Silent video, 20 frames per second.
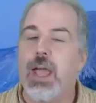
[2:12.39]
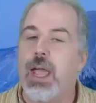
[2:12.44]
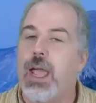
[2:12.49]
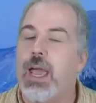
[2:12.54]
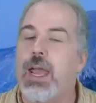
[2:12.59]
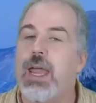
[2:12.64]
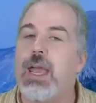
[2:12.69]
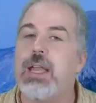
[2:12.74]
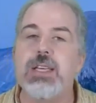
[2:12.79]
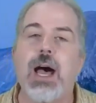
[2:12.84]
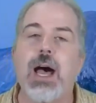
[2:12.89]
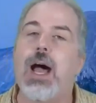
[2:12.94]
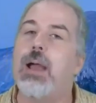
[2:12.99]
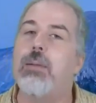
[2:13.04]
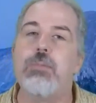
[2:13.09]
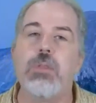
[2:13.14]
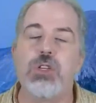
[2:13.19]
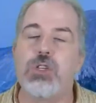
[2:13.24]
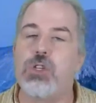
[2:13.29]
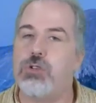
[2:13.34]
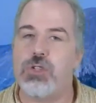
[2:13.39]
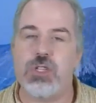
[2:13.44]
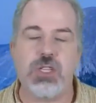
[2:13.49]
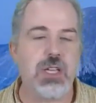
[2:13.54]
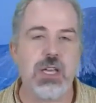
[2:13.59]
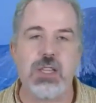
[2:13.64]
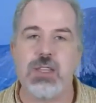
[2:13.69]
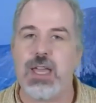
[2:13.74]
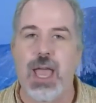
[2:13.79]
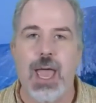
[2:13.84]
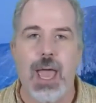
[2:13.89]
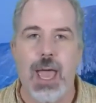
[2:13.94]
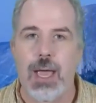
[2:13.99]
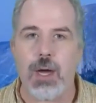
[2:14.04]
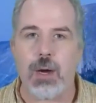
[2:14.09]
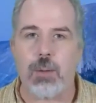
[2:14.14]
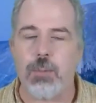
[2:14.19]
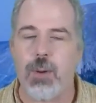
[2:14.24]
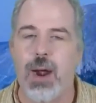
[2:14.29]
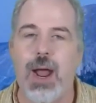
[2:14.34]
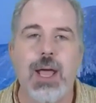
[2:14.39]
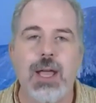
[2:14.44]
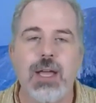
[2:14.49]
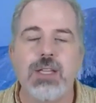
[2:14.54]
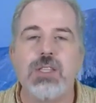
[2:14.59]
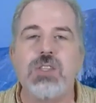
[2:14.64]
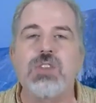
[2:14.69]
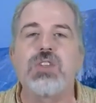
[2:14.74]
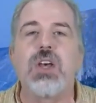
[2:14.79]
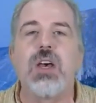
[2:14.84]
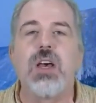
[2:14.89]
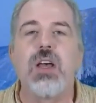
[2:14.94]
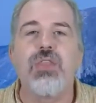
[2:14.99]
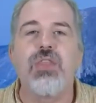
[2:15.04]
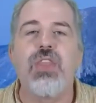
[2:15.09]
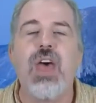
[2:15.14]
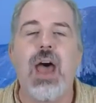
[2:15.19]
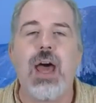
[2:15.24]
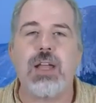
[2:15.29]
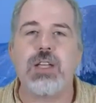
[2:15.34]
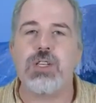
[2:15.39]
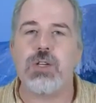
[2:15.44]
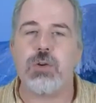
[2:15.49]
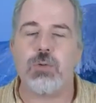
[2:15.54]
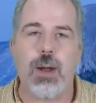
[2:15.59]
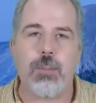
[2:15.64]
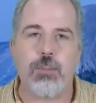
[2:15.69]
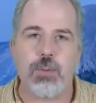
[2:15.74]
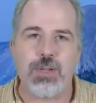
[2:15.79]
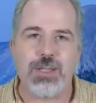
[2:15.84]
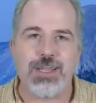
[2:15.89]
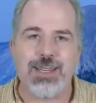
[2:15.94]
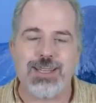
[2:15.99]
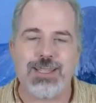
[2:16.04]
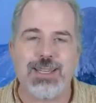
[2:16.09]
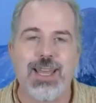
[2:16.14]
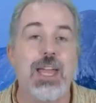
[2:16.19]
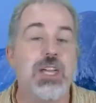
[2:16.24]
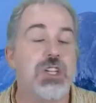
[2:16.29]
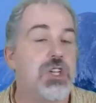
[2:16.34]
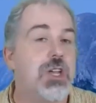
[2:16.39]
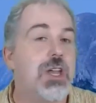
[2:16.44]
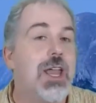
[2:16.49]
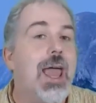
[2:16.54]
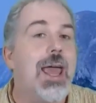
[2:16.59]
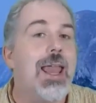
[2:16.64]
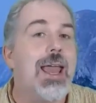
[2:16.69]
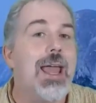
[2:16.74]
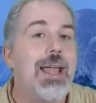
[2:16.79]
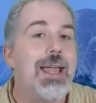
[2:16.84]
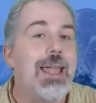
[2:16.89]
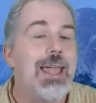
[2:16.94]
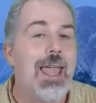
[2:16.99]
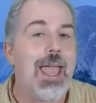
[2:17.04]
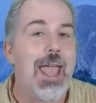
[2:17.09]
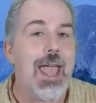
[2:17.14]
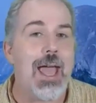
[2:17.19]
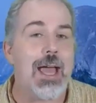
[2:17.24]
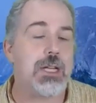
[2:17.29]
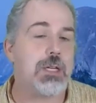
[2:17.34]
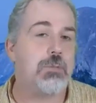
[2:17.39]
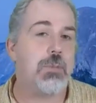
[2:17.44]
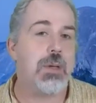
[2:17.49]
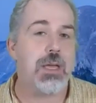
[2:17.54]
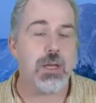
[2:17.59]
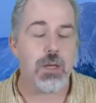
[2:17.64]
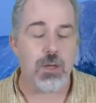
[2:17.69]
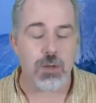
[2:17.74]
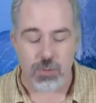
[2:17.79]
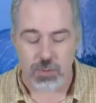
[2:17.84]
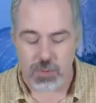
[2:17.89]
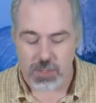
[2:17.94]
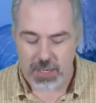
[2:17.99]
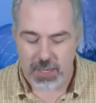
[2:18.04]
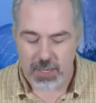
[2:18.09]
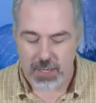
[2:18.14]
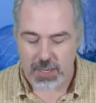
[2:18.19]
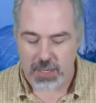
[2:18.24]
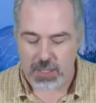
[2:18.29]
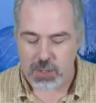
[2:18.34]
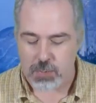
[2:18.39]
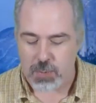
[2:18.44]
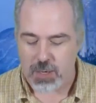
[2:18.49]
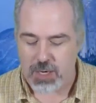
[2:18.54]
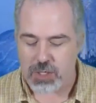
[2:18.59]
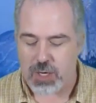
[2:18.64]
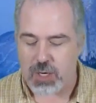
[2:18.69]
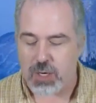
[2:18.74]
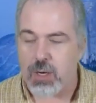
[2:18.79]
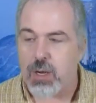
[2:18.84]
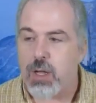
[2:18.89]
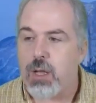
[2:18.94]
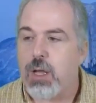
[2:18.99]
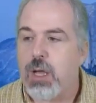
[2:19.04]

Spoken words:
Anytime that you see the angle brackets, that is a representation, and it can't be used in an expression.